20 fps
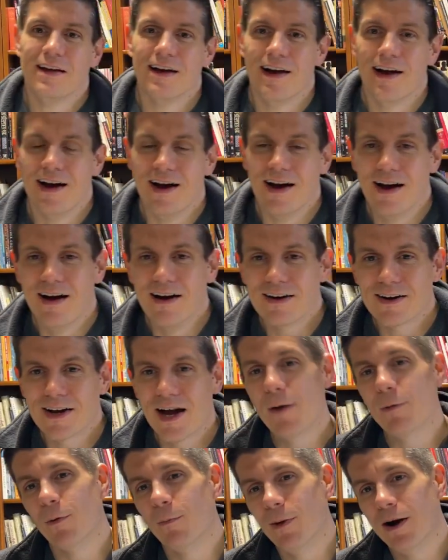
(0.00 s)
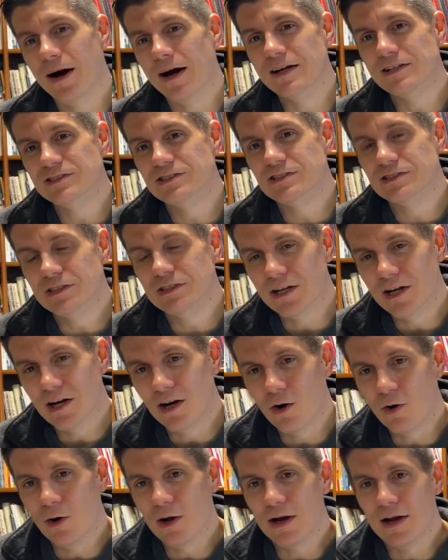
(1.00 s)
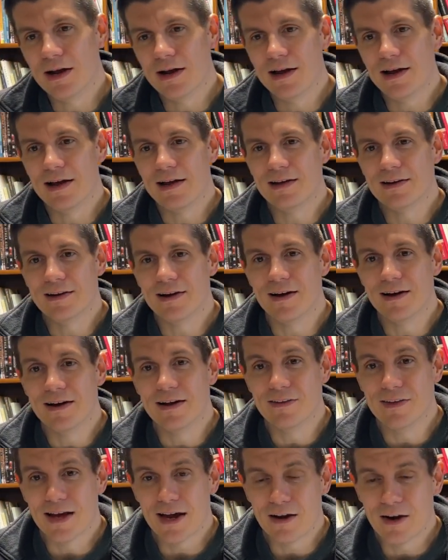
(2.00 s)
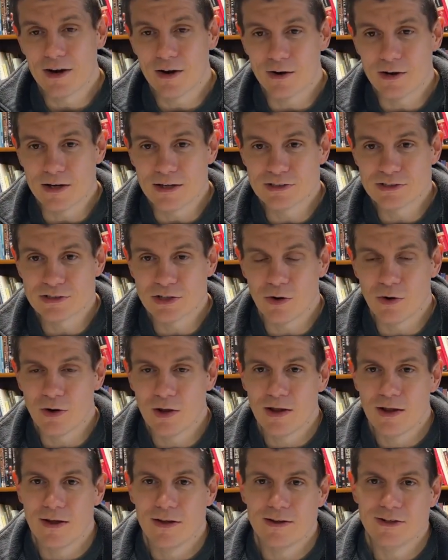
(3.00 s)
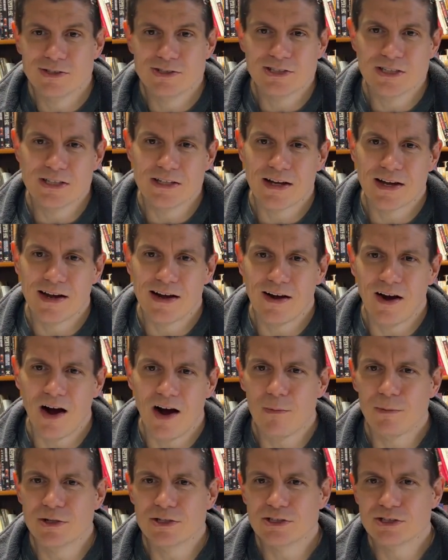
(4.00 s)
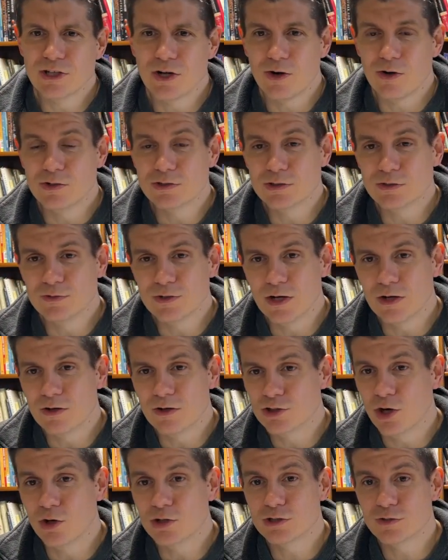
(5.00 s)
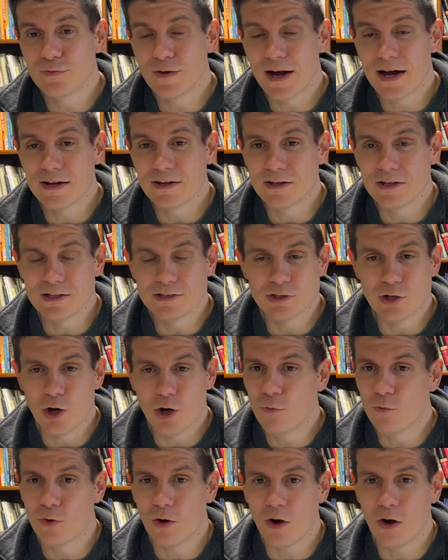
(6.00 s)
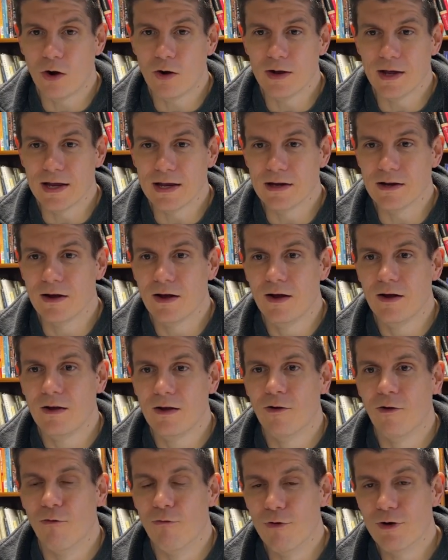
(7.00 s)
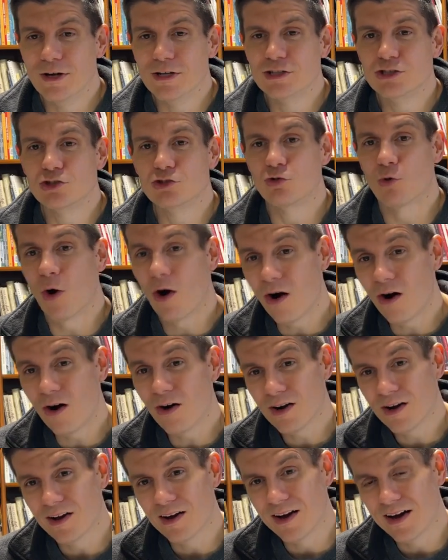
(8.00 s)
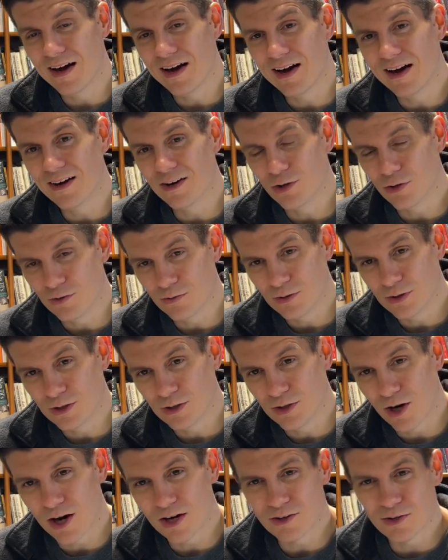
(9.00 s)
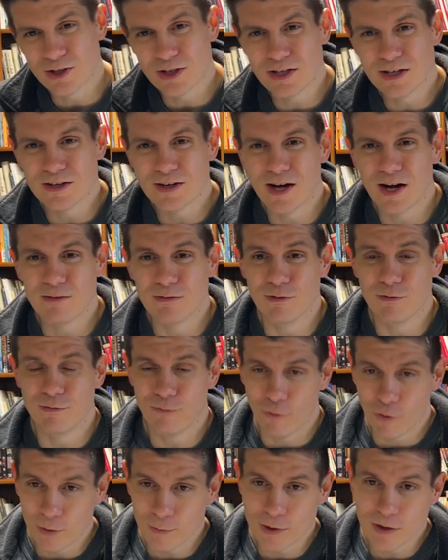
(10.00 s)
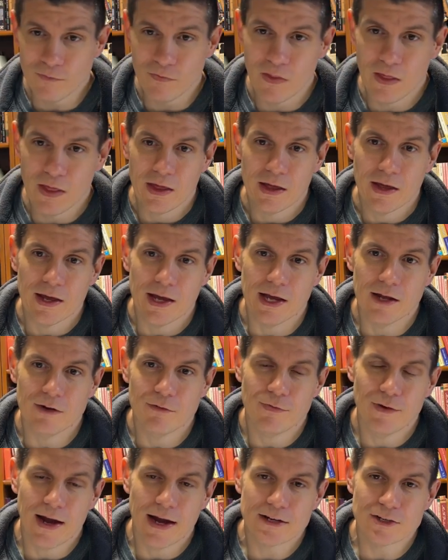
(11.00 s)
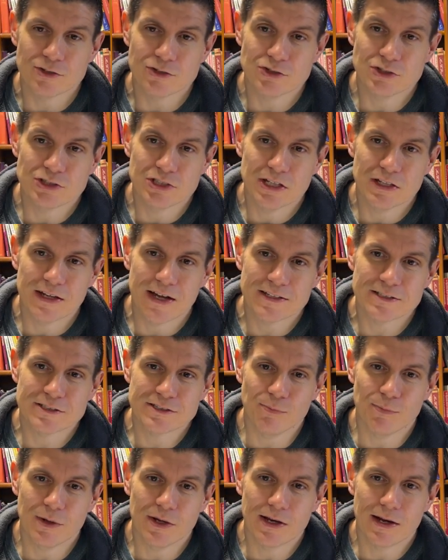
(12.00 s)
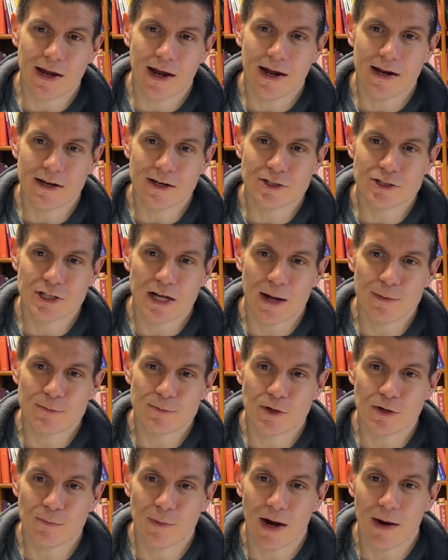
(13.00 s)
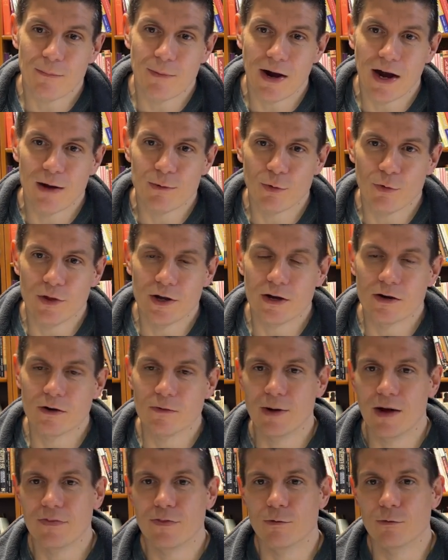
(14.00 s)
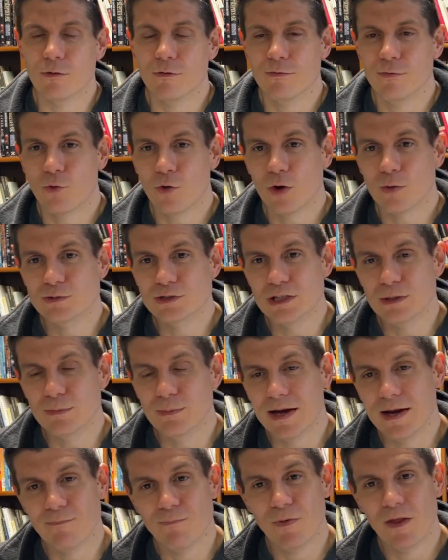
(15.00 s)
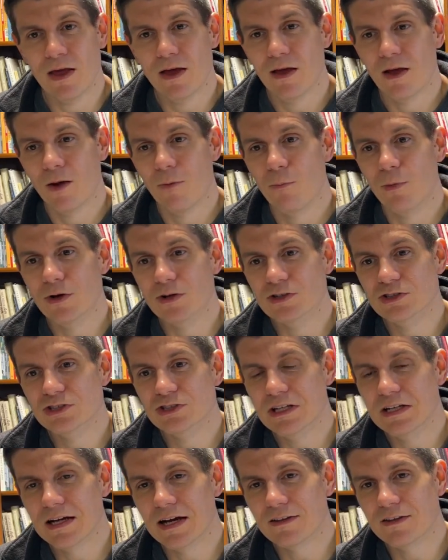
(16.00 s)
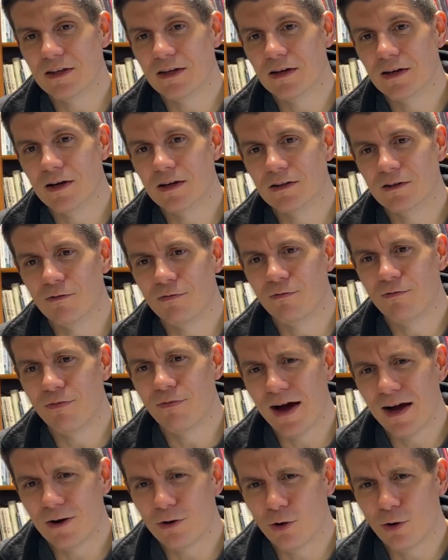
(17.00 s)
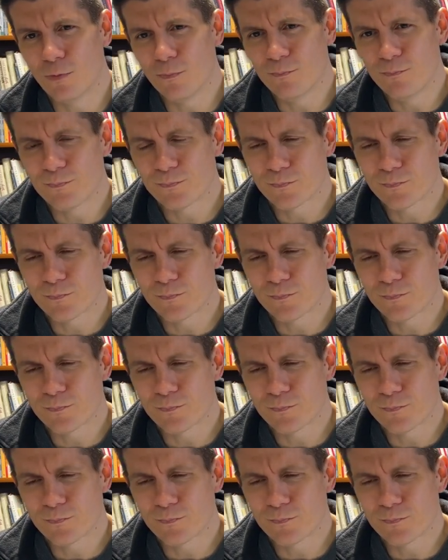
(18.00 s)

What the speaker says: compromise, you know, and in that area. And so you see ominous tones of, you know, Jehoshaphat is overall a very strong, godly reformer. In fact, as you see, that's the big heading chapter in my Bible there about the reforms he made. But you see at the final